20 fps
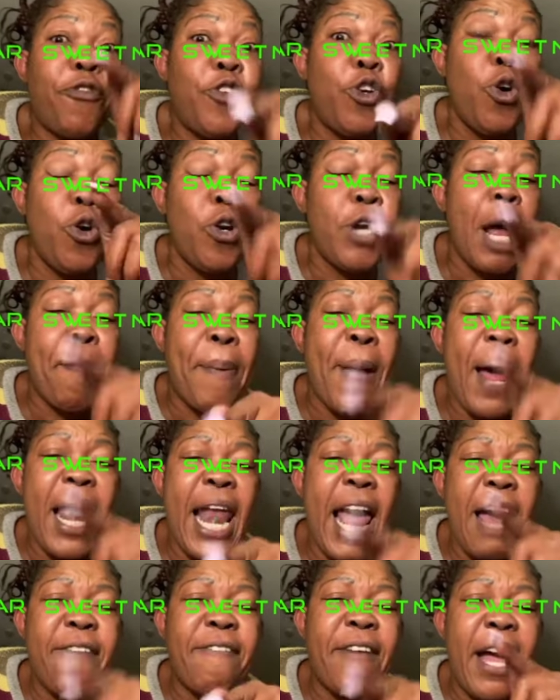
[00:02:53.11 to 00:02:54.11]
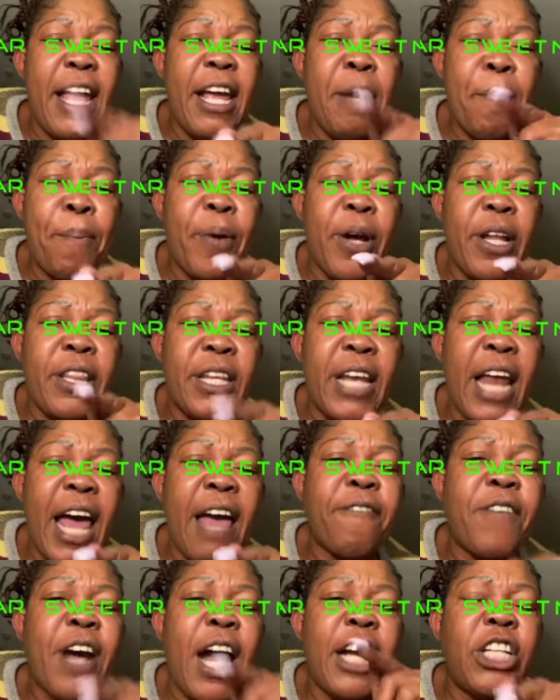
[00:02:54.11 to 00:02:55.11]
If you depend live in press
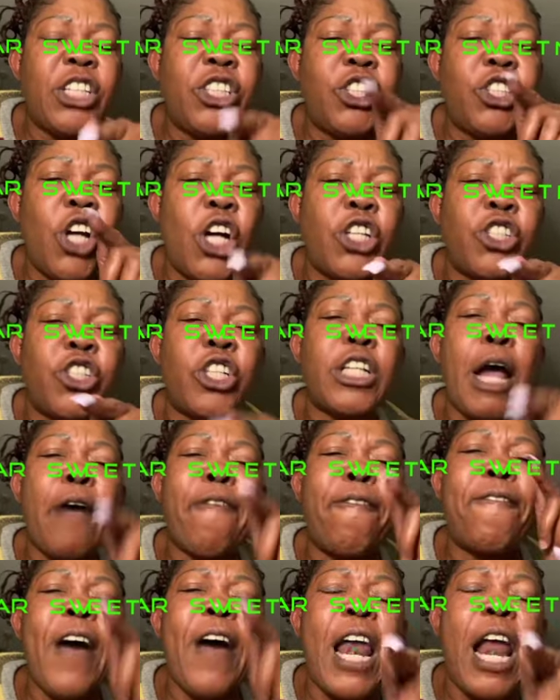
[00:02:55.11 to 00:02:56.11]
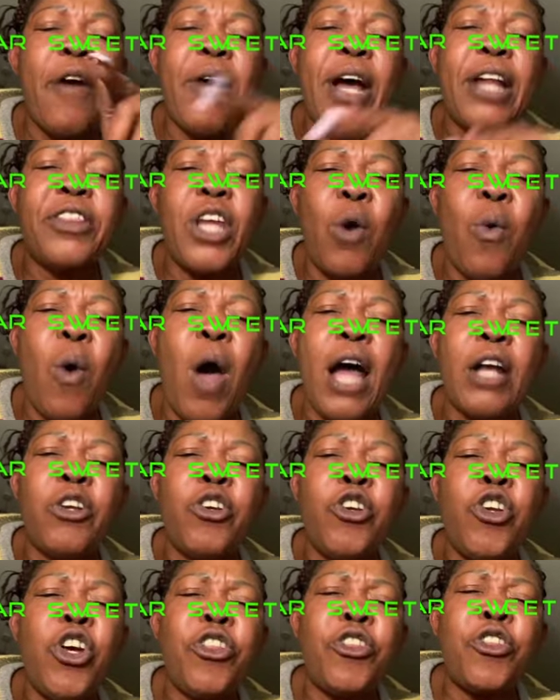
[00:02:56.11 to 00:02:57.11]
life, God is your judge. I follower as you
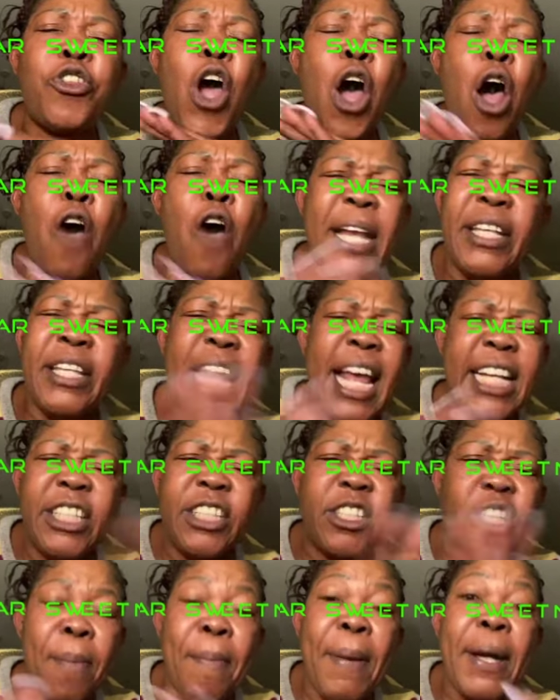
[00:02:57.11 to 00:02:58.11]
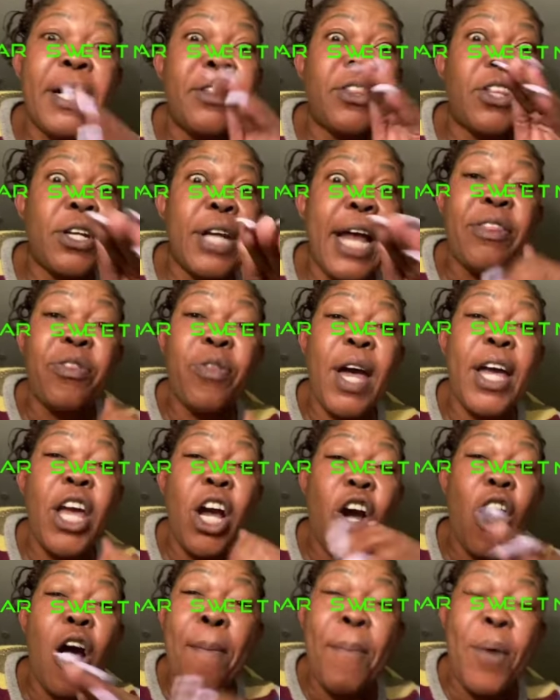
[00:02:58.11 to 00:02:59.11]
want. You internet net somebody. So that's why
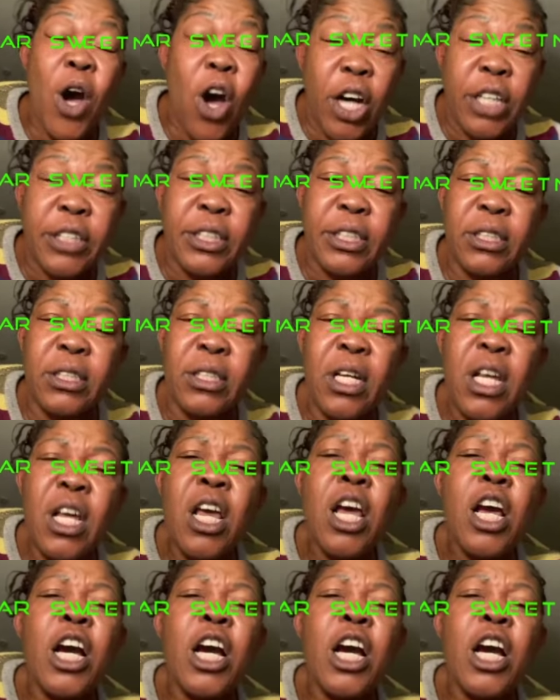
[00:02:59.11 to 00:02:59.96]
you come cuss.